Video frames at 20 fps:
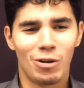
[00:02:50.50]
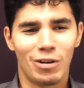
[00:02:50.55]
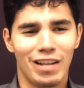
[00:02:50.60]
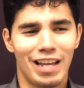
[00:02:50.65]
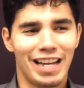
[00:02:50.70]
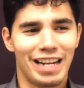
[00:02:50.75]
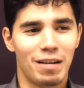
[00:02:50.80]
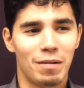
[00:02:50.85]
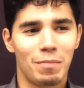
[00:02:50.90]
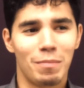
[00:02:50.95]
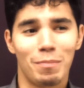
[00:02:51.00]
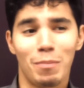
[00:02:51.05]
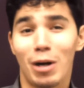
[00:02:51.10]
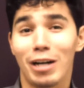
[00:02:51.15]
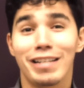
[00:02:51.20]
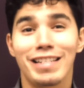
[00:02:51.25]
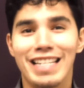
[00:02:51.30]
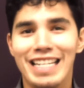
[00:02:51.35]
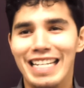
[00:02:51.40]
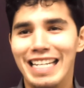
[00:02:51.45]
or like
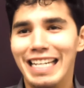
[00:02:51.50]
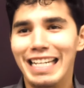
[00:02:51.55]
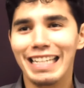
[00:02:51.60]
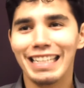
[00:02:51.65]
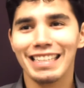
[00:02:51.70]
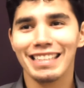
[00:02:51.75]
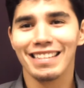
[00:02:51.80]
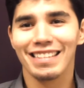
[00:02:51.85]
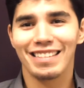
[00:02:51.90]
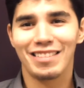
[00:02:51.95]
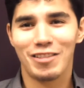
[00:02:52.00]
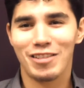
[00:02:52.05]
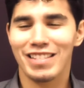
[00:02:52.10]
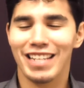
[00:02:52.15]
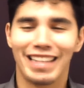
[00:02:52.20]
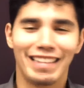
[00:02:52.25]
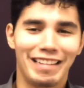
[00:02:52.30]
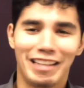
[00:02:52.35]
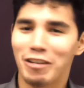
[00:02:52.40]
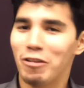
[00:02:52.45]
martini, just
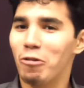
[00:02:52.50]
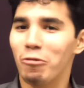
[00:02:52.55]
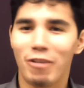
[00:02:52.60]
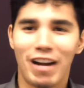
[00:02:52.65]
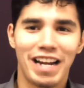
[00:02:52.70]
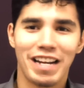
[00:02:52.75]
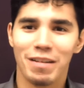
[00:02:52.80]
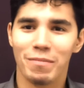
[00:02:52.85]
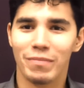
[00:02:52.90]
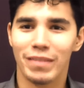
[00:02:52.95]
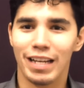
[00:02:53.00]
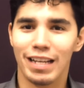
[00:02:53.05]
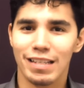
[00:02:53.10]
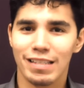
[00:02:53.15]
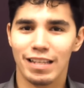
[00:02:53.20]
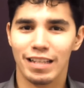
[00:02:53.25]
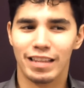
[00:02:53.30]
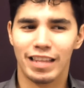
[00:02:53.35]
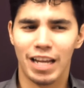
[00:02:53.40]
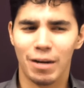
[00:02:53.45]
like little random
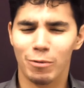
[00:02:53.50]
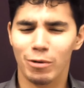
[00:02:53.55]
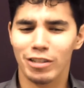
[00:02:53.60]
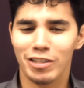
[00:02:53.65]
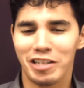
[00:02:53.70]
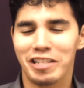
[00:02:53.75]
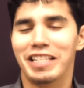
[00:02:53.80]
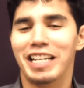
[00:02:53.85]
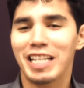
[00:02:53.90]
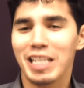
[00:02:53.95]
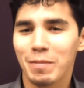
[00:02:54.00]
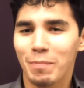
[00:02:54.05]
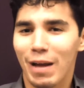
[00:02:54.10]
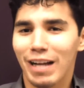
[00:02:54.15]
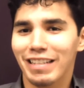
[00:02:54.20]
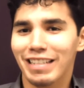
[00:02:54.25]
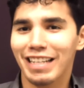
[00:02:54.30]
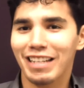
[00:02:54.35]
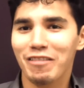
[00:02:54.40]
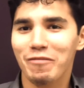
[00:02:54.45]
things that they were just
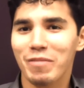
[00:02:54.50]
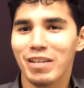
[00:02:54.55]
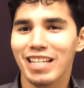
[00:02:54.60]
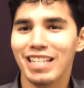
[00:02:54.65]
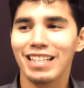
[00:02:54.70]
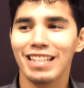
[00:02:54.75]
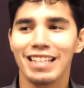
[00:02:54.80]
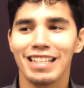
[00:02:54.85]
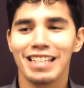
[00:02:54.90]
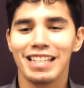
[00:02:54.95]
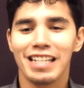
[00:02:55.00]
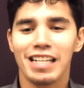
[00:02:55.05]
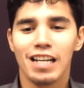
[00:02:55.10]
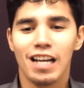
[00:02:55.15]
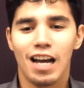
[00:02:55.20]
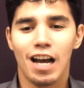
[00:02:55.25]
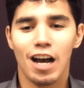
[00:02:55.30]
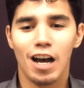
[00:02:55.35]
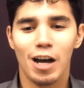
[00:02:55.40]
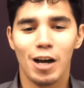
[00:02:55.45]
expecting of me. Right.
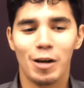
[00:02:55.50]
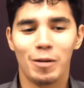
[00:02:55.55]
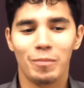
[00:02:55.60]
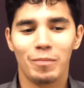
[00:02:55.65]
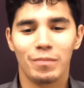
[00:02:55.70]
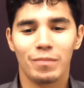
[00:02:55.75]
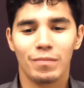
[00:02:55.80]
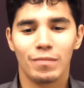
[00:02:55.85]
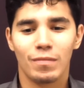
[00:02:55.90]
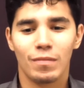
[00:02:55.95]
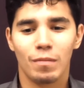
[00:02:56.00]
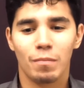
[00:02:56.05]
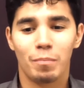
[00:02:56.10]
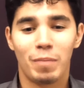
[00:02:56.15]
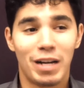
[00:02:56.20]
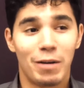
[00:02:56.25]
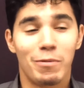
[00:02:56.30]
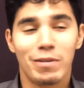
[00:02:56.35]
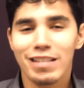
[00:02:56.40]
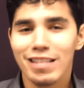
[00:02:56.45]
Um,
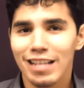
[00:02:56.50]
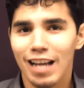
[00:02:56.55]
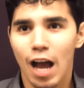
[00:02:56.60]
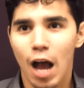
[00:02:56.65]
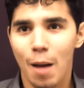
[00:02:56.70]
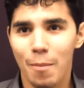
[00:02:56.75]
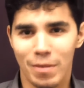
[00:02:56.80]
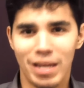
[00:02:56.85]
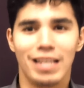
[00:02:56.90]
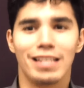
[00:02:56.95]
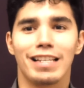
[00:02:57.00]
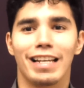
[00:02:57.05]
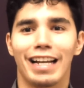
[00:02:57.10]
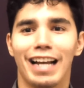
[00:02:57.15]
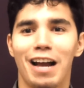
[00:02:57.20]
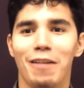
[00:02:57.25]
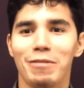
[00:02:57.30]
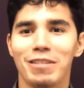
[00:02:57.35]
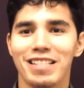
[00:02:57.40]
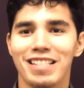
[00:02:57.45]
but it was
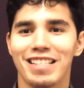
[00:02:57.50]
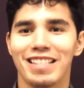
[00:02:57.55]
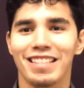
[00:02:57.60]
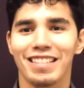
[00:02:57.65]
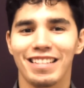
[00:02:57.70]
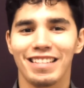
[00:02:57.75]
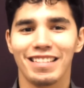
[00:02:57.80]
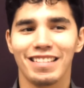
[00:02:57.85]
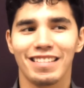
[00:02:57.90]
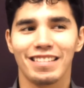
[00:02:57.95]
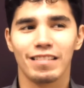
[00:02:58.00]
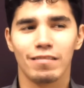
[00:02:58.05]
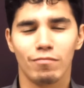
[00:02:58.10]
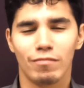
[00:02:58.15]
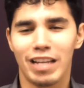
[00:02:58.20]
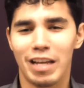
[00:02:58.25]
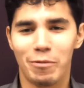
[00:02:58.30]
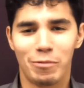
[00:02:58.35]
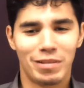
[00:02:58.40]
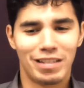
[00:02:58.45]
amazing. I was,
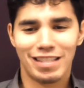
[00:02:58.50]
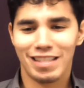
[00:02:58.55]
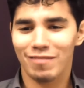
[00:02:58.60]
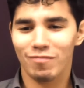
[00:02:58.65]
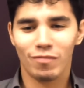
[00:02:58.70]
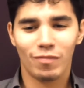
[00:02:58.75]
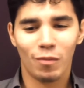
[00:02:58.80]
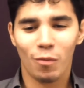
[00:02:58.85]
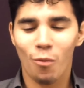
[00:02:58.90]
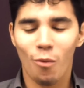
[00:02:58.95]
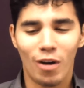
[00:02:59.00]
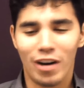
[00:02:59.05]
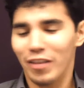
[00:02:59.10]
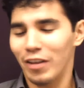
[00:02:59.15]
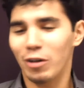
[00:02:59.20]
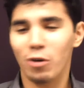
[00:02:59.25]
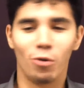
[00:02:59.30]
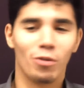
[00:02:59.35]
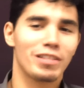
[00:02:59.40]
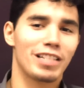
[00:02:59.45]
it was one
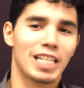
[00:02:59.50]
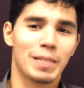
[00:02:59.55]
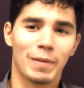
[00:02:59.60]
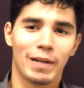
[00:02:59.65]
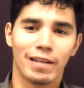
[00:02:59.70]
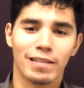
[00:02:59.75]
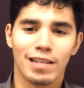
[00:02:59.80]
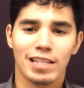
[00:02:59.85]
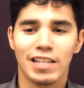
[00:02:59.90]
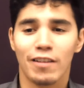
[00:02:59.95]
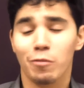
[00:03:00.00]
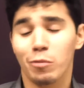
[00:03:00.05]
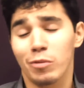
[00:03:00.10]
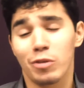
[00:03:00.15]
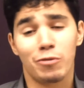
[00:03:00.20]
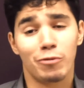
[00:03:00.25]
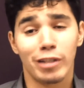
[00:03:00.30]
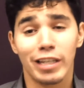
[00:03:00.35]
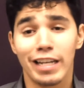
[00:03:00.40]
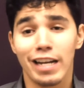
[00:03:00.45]
of the coolest experiences. Everyone
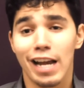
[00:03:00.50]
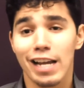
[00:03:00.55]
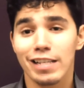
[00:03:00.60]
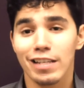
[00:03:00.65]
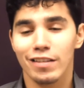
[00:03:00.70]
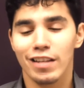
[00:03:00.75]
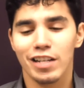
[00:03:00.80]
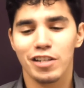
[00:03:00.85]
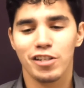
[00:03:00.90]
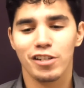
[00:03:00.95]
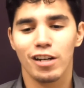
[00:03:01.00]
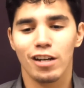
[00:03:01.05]
was really nice on that